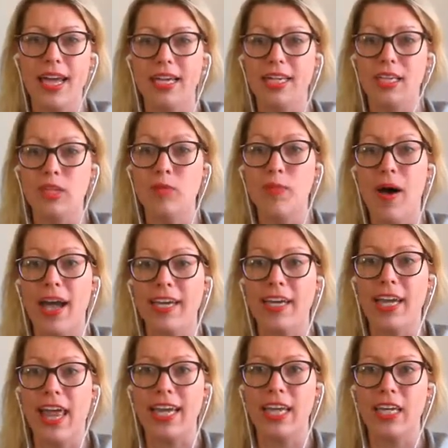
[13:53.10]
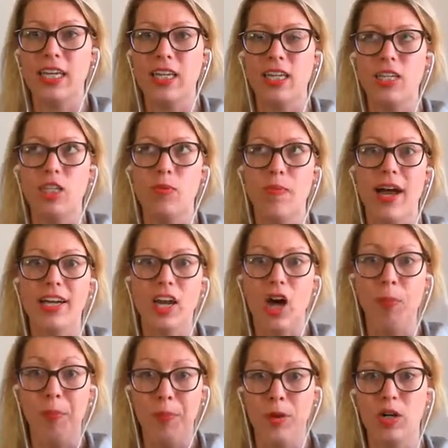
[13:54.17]
you might
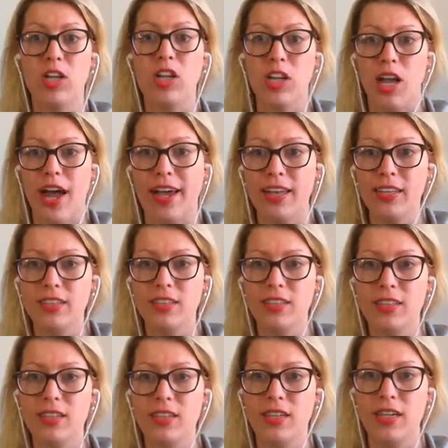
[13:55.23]
not book clients